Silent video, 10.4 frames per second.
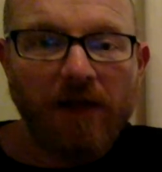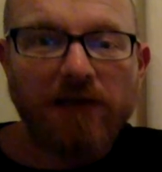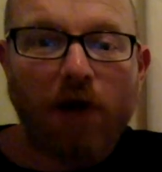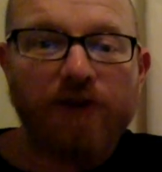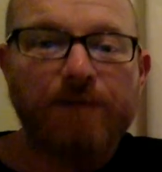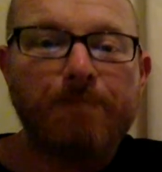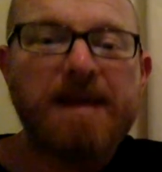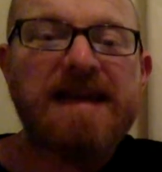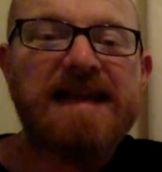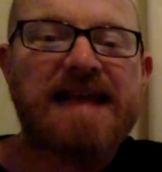like the
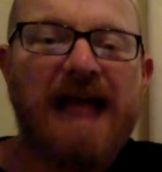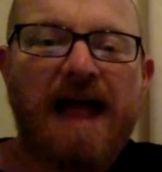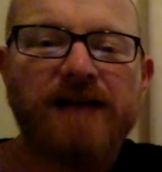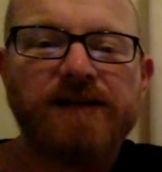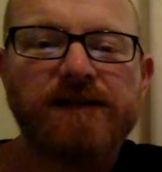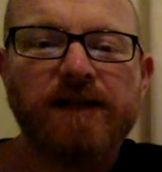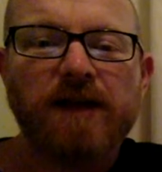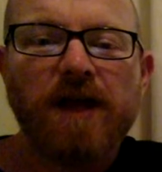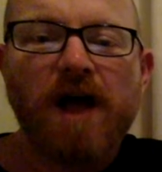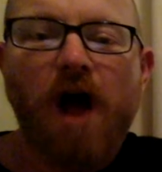mini cat?
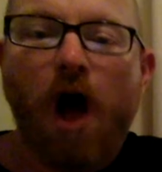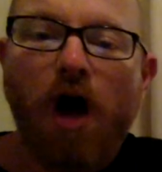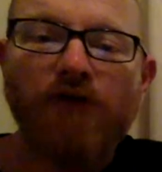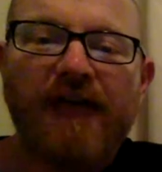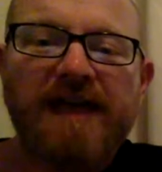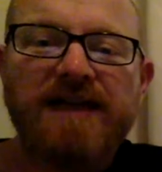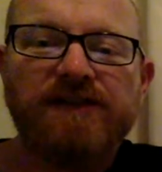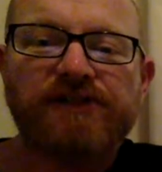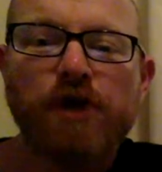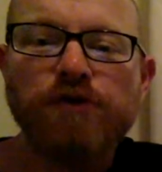Are they
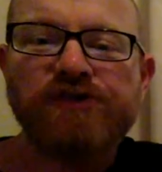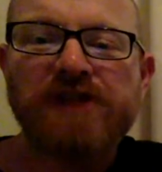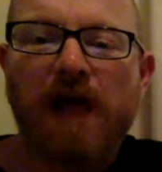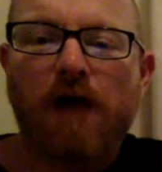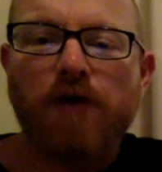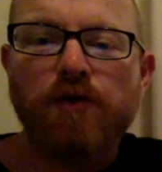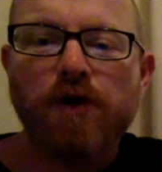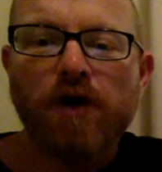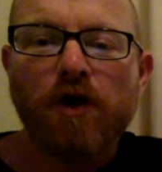too slow?